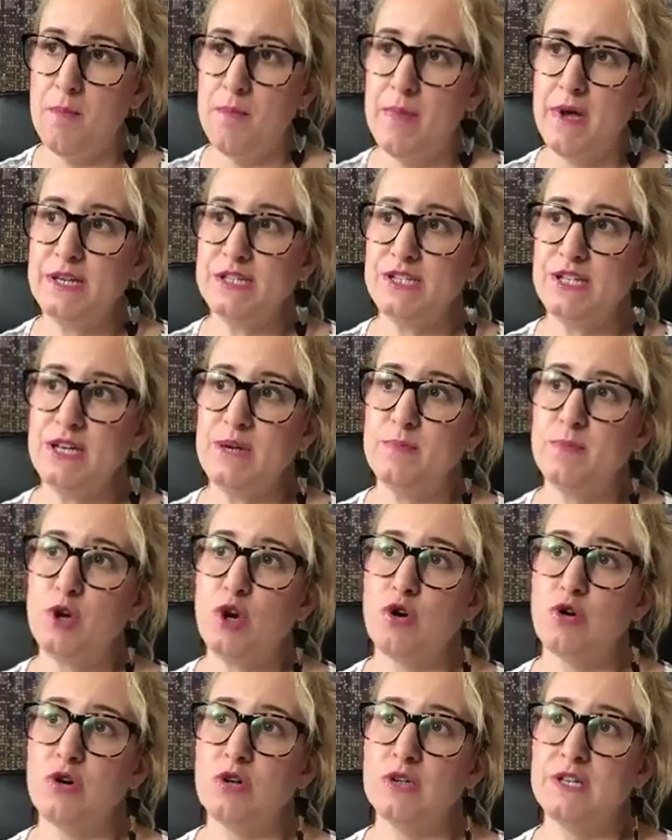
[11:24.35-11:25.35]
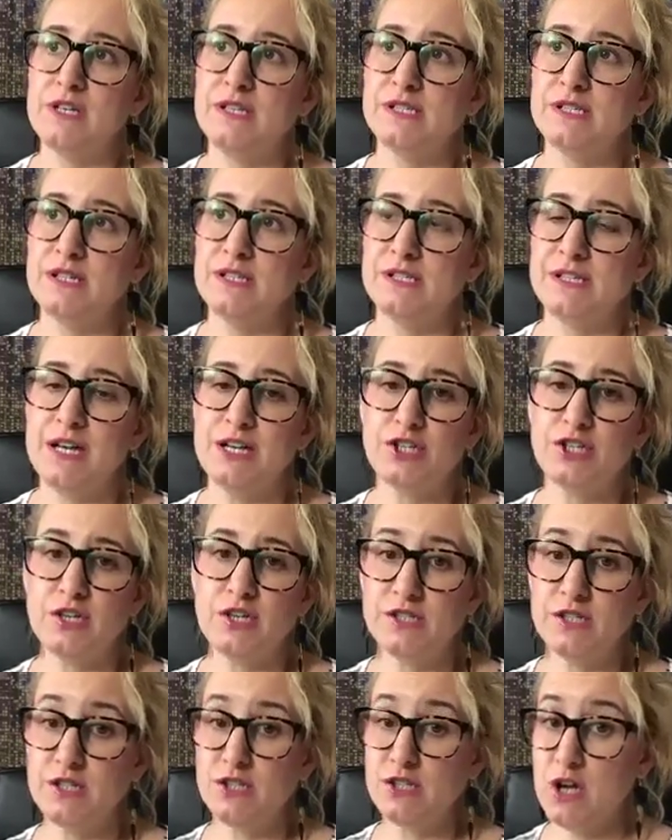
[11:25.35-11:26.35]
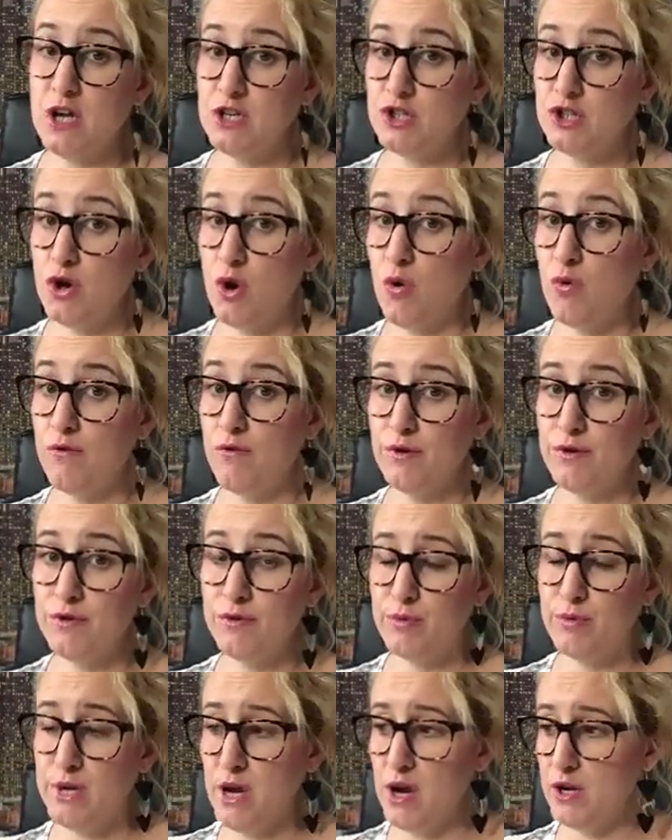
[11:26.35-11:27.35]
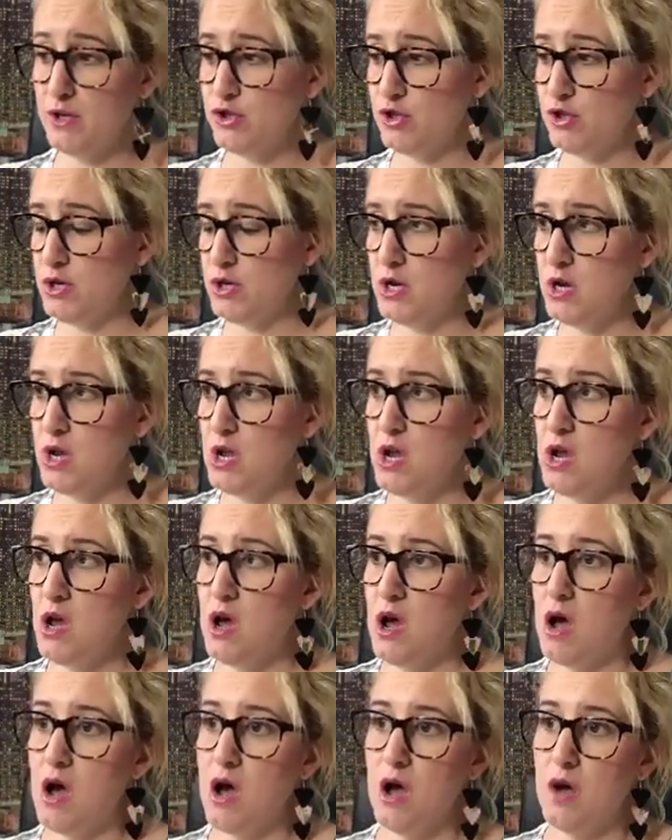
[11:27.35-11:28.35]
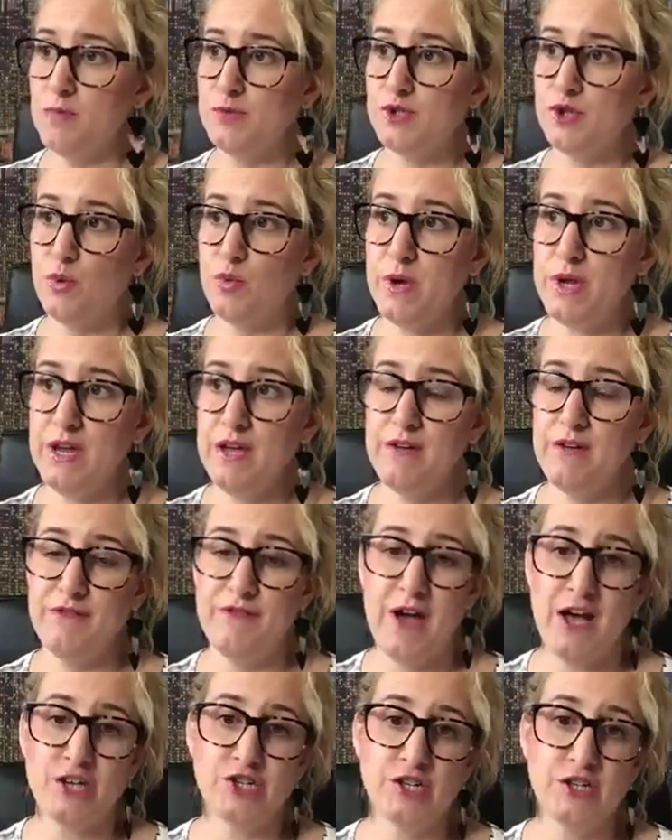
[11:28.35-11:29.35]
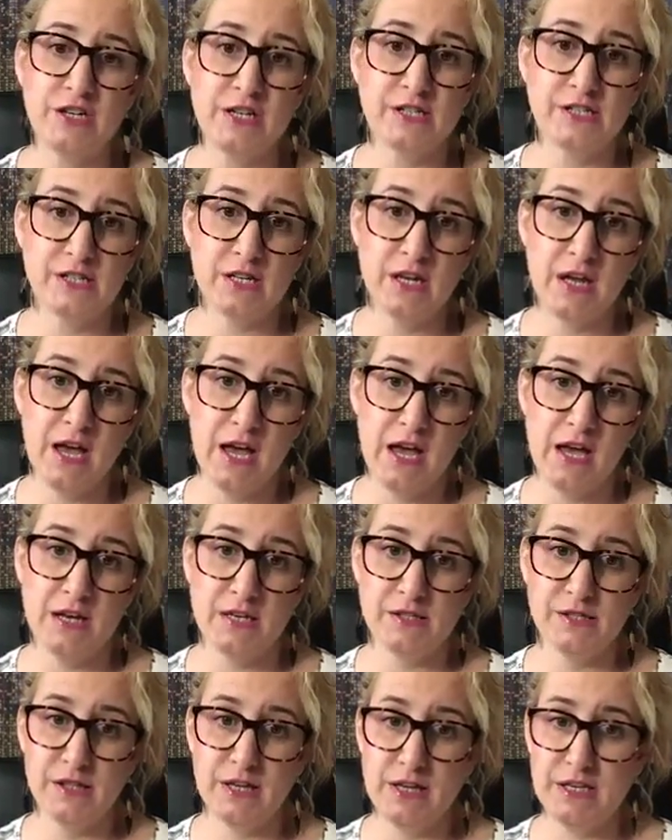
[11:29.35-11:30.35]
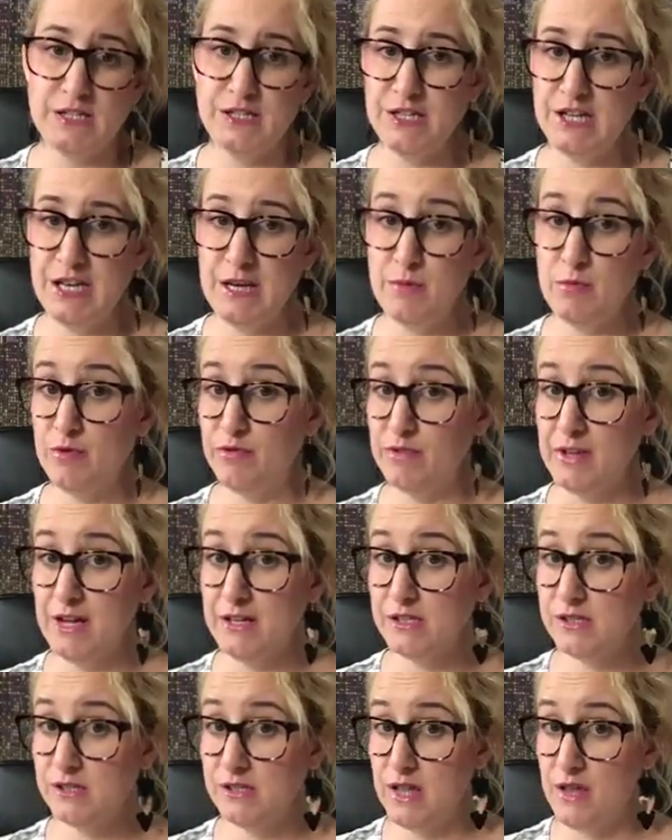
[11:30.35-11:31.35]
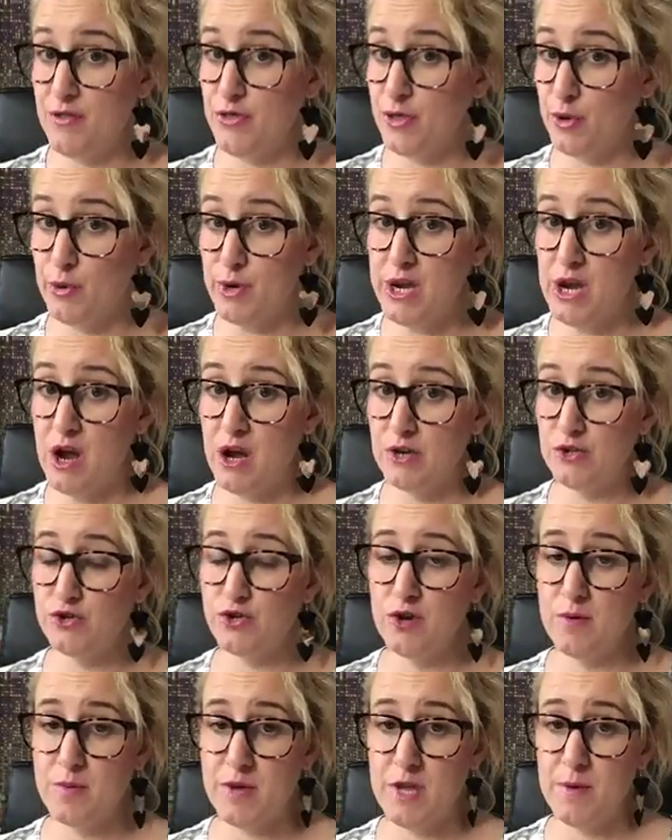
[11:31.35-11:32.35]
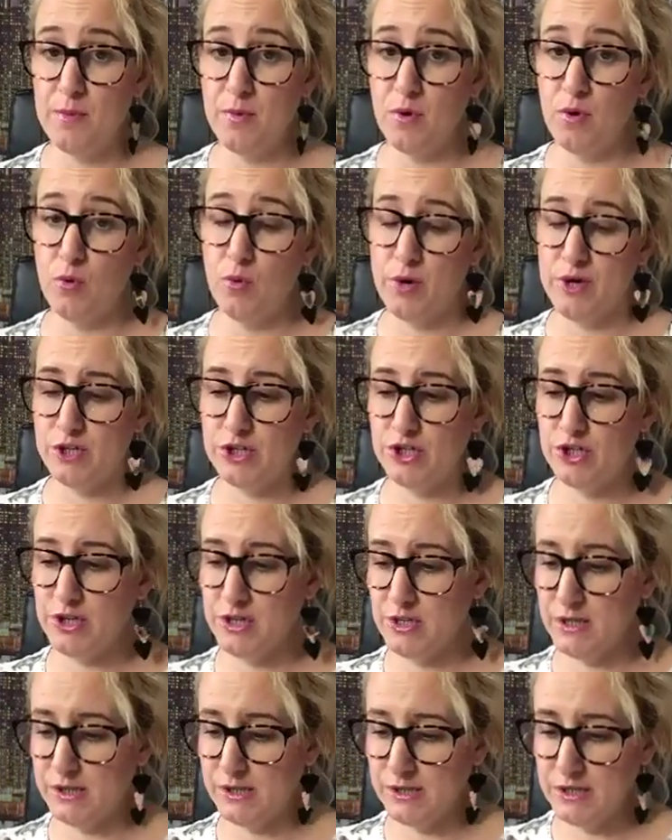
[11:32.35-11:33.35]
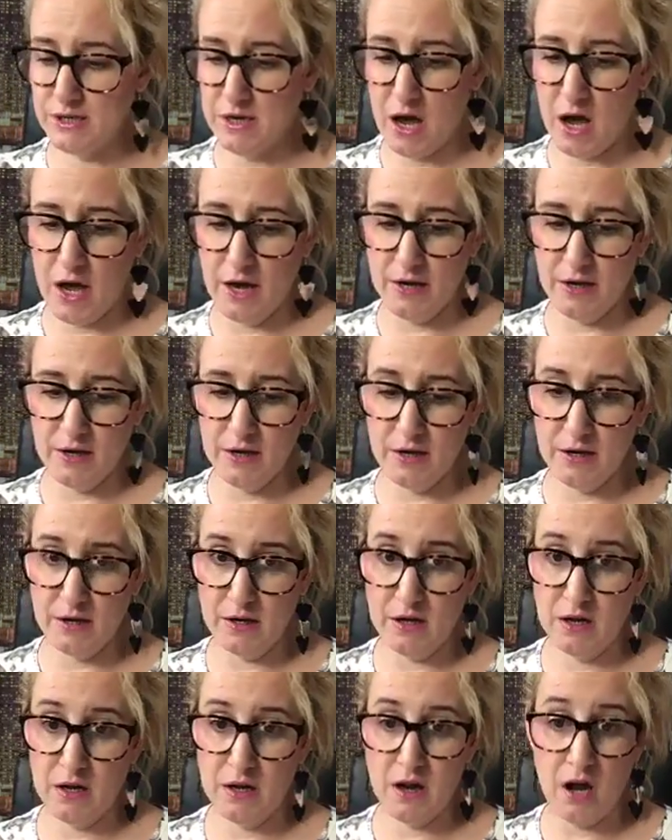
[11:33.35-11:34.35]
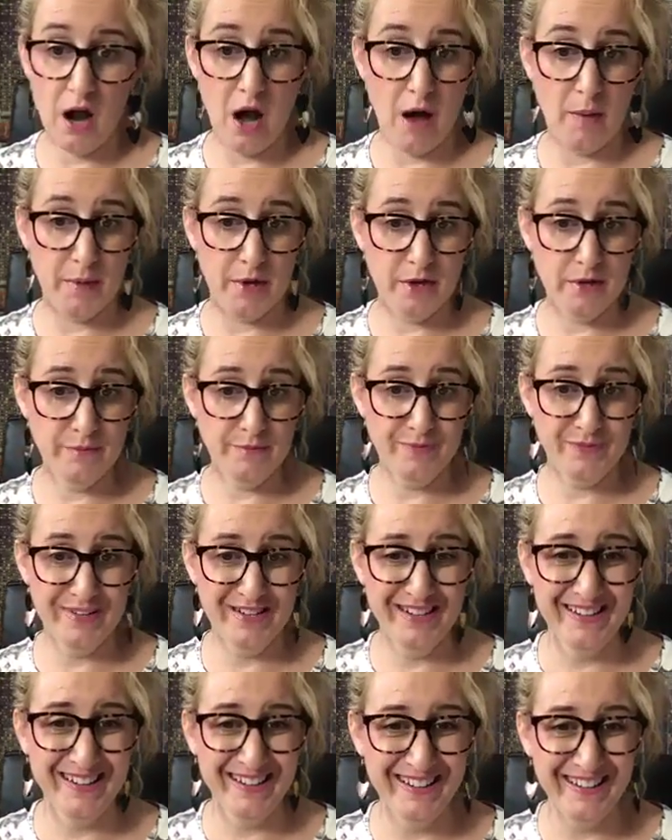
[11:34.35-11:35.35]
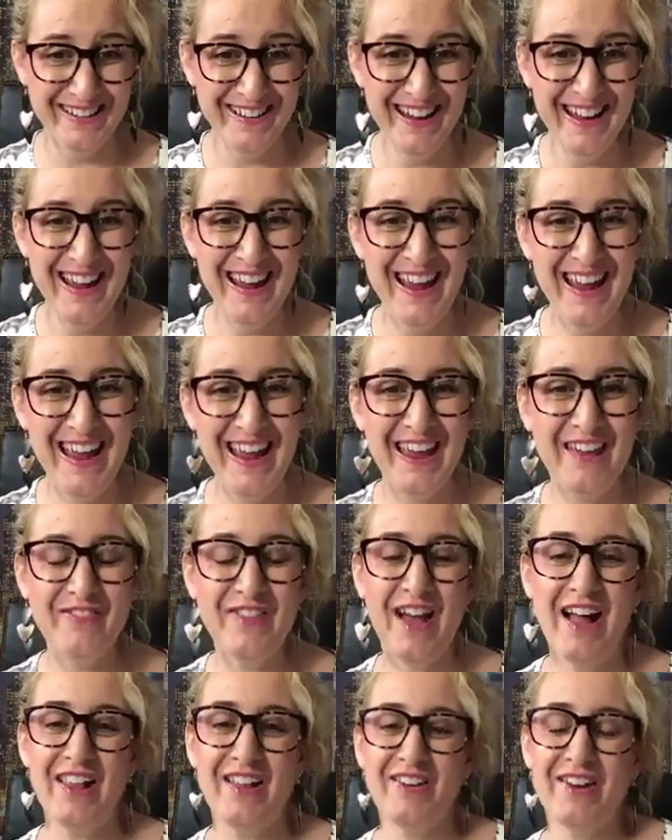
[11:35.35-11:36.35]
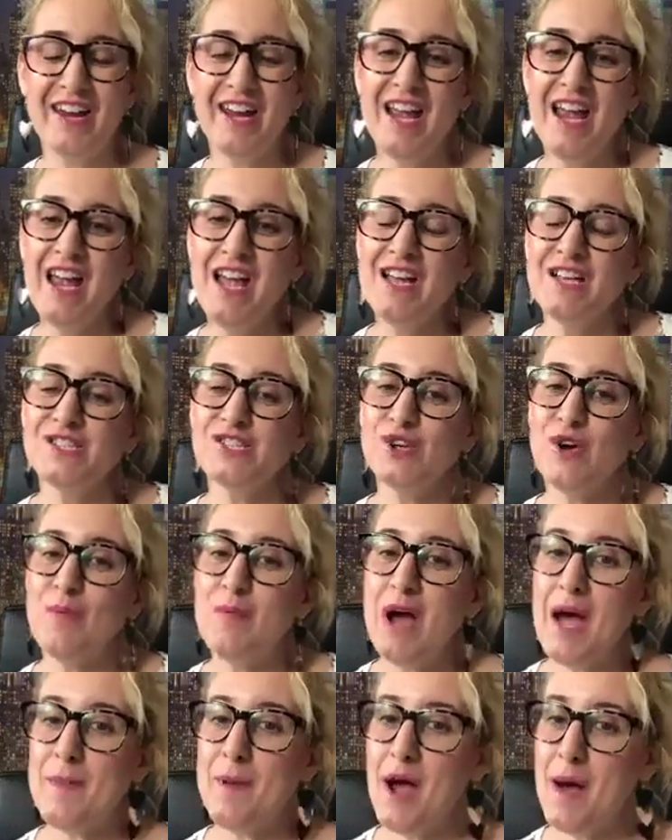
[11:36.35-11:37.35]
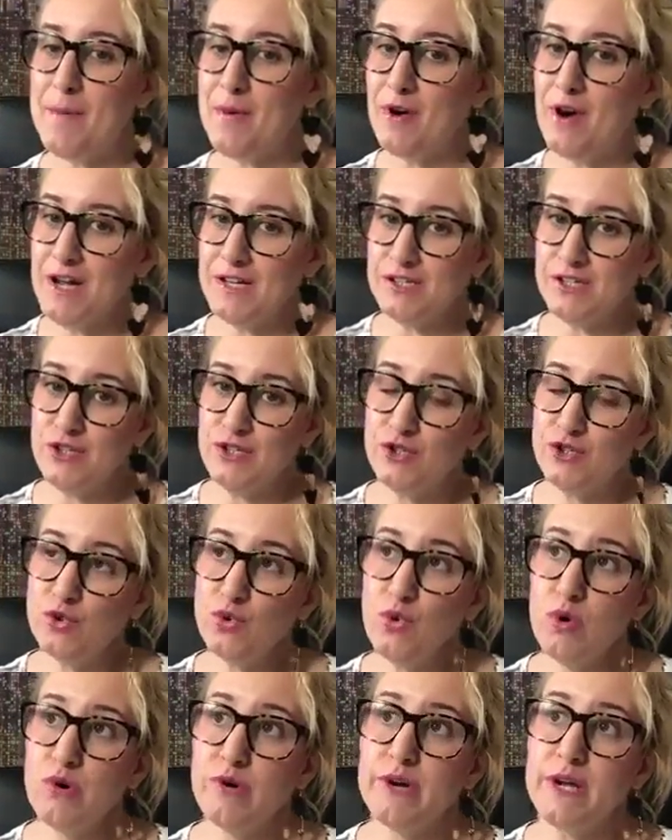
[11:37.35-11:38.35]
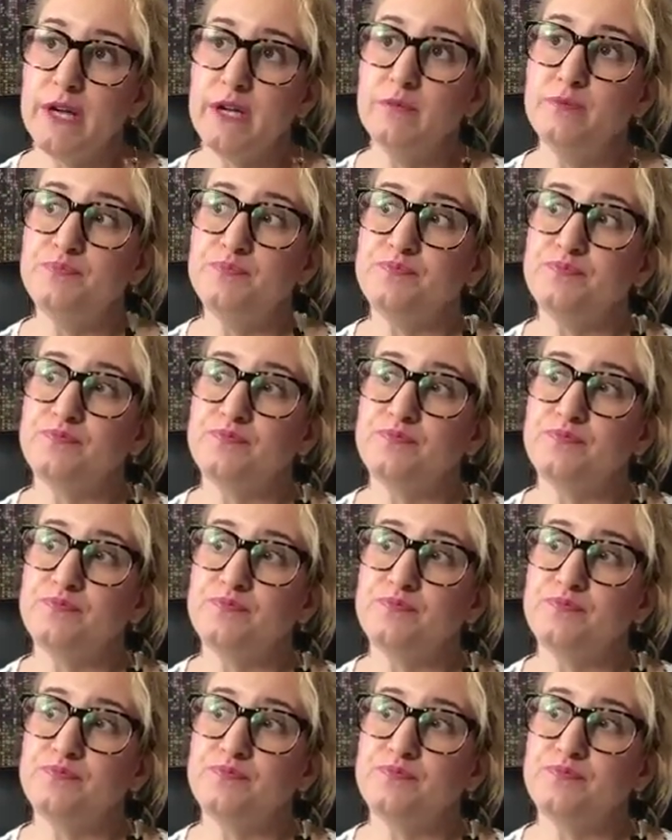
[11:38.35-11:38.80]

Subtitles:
My team currently sits at just a touch over 300. So we hit Fashionista as a team of less than 300 people, which is not common. Hey, Valerie. So my paparazzi story,